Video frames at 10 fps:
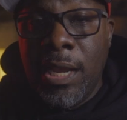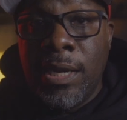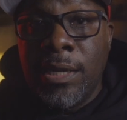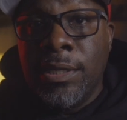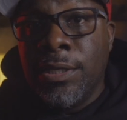
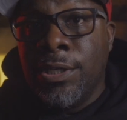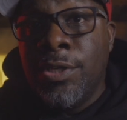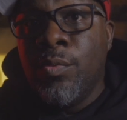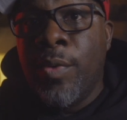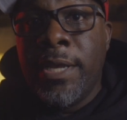And a
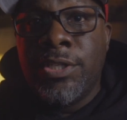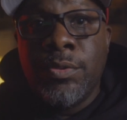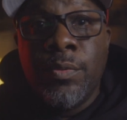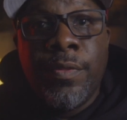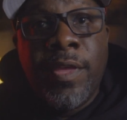good way
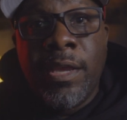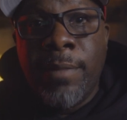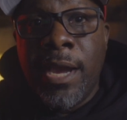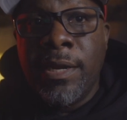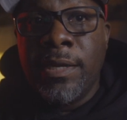to think
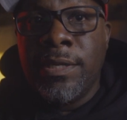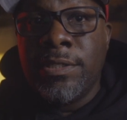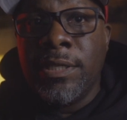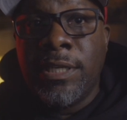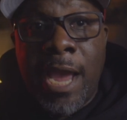about it is
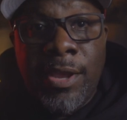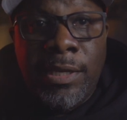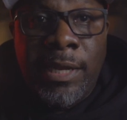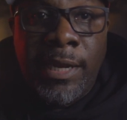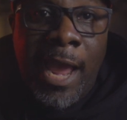to
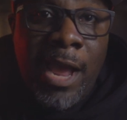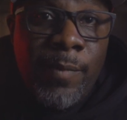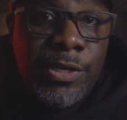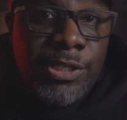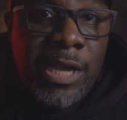calculate how
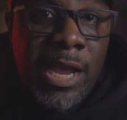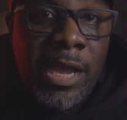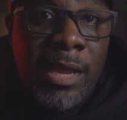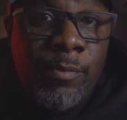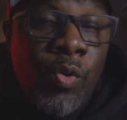much
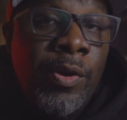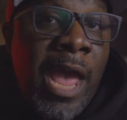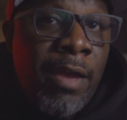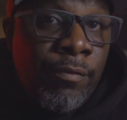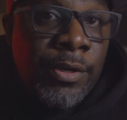time, on
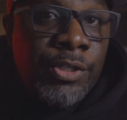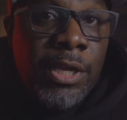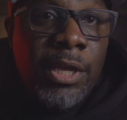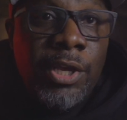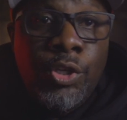average,
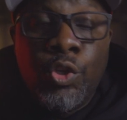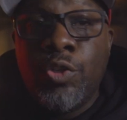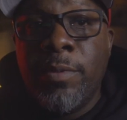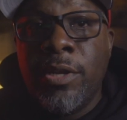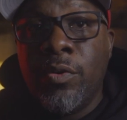you
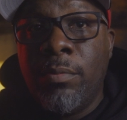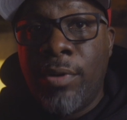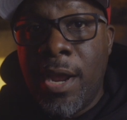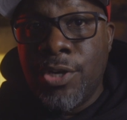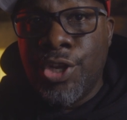spend on a
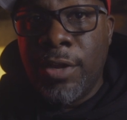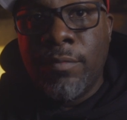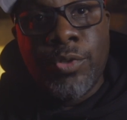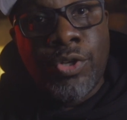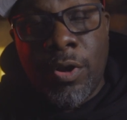project
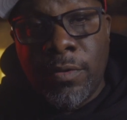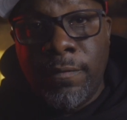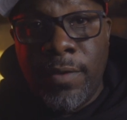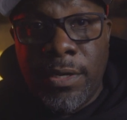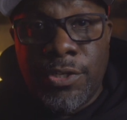from start to
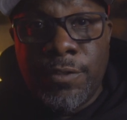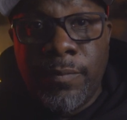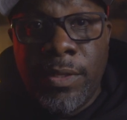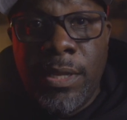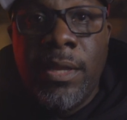finish.
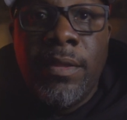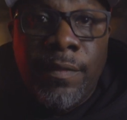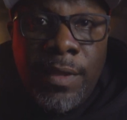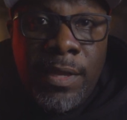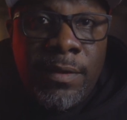
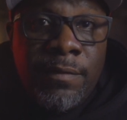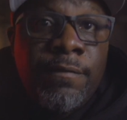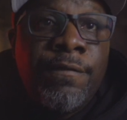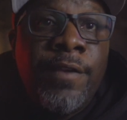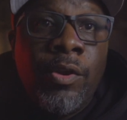
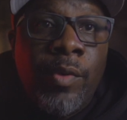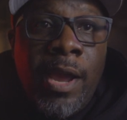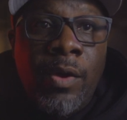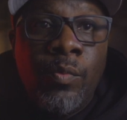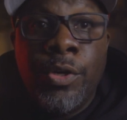Then figure
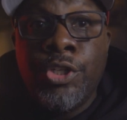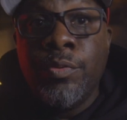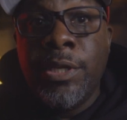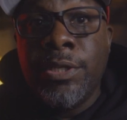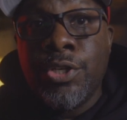out what
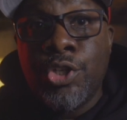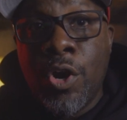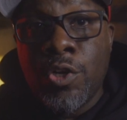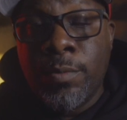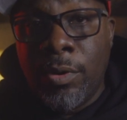you need to
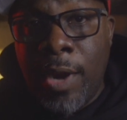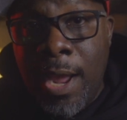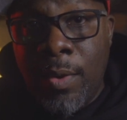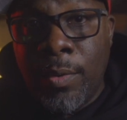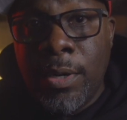charge per
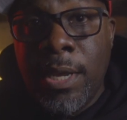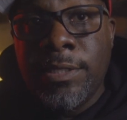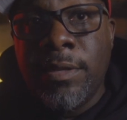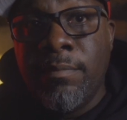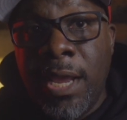hour
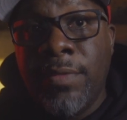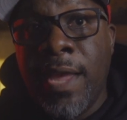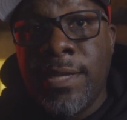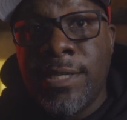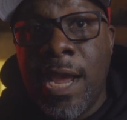to make
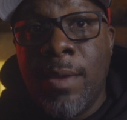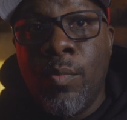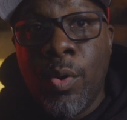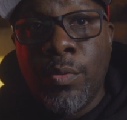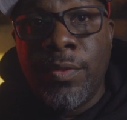that
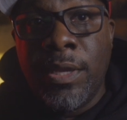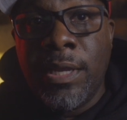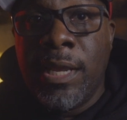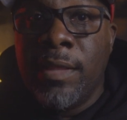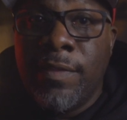time worth
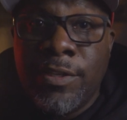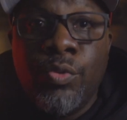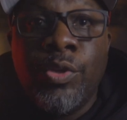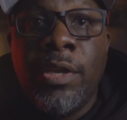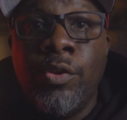it, and
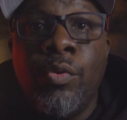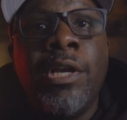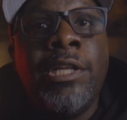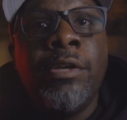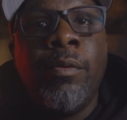this will give you a
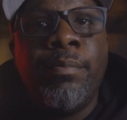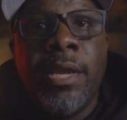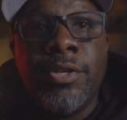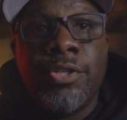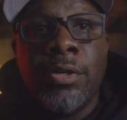clearer
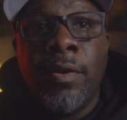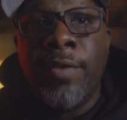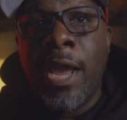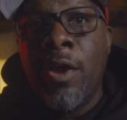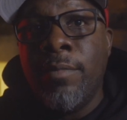picture
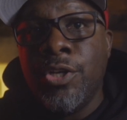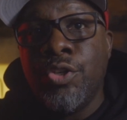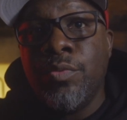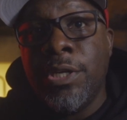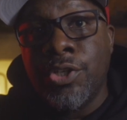of how
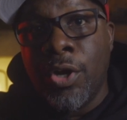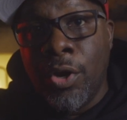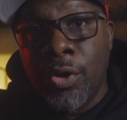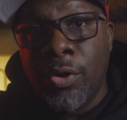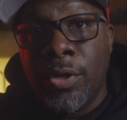much you need to
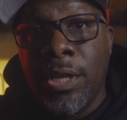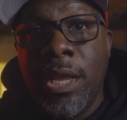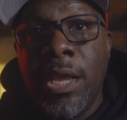earn